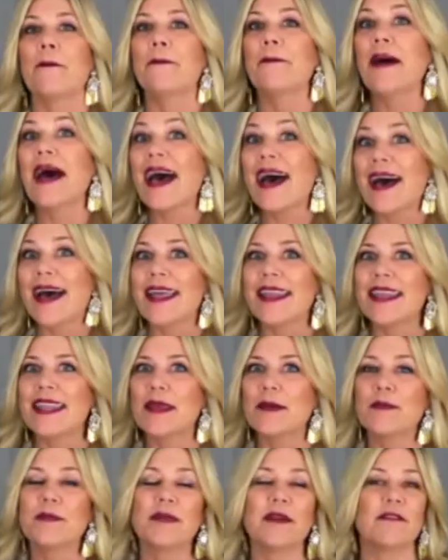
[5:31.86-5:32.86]
But
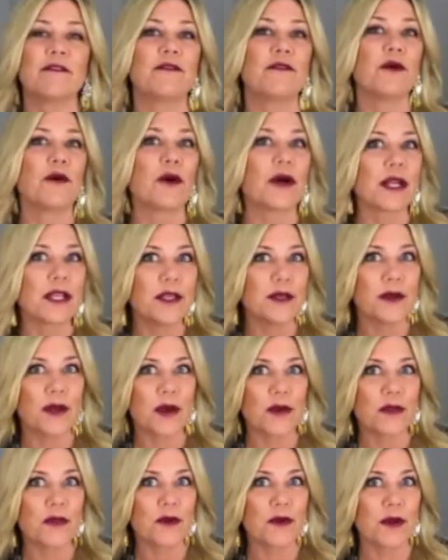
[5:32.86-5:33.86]
before you
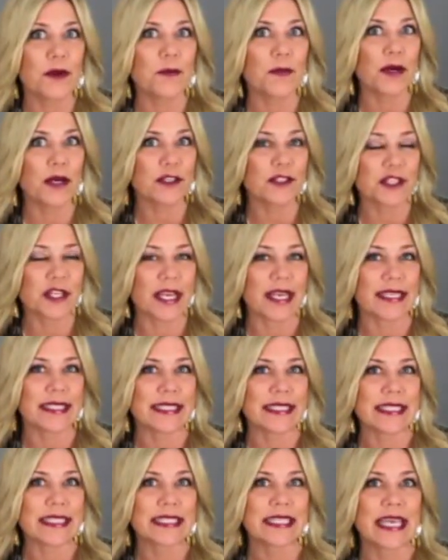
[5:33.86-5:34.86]
go through and purchase,
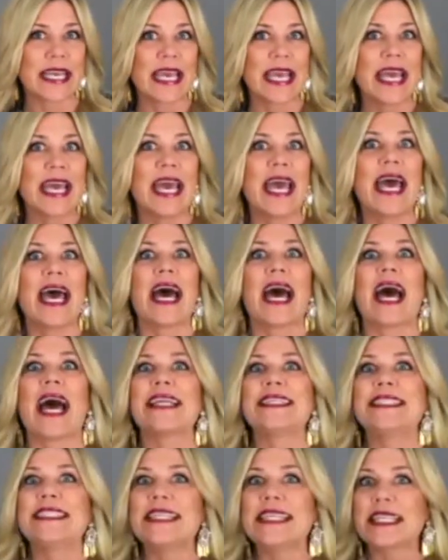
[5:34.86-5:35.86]

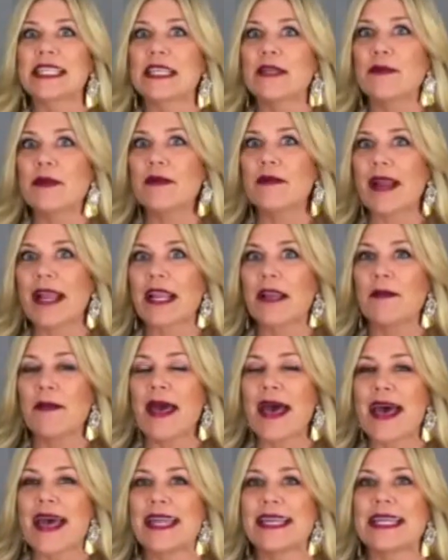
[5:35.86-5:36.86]
ideally, we
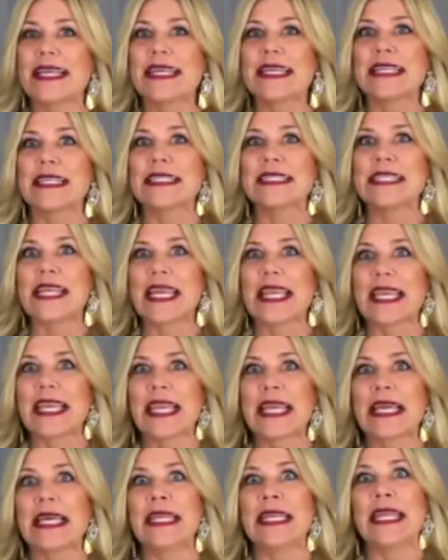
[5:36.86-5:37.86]
recommend
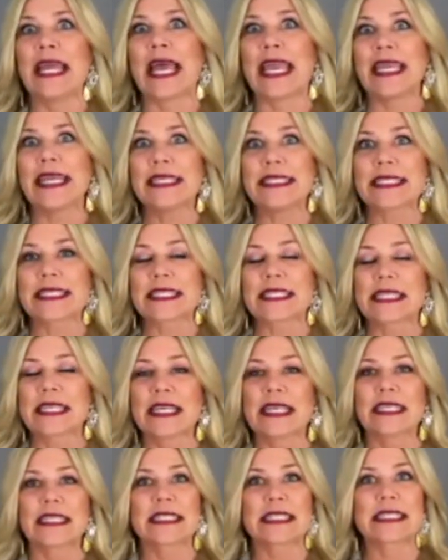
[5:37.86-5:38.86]
taking a night,
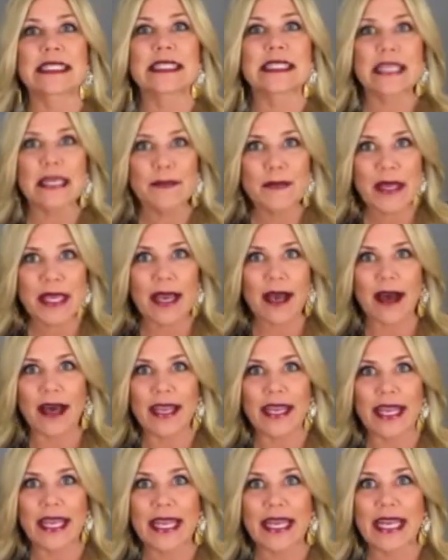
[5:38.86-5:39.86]
sleeping
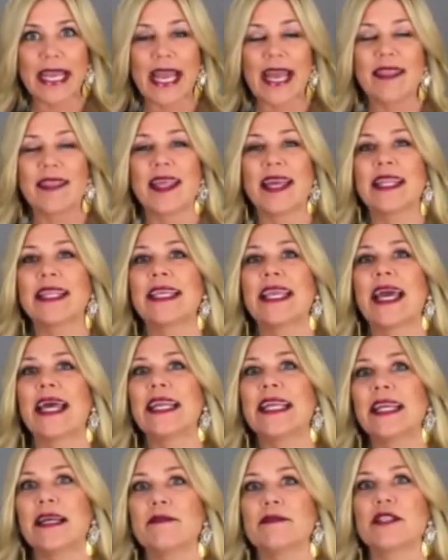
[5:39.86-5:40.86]
on it, and then
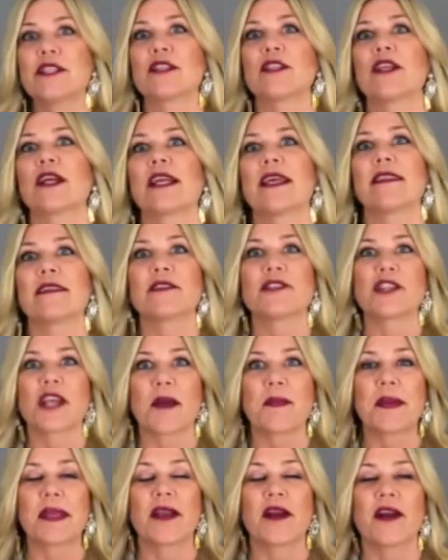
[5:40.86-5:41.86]
getting up to look at the
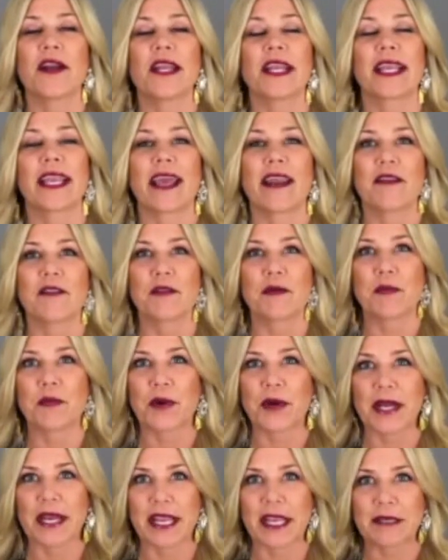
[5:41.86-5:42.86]
shopping cart again in the
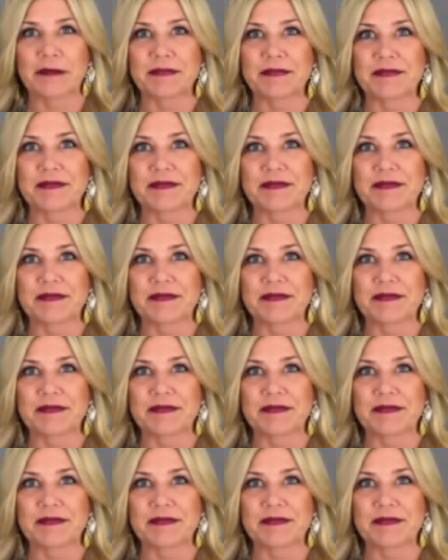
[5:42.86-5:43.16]
morning.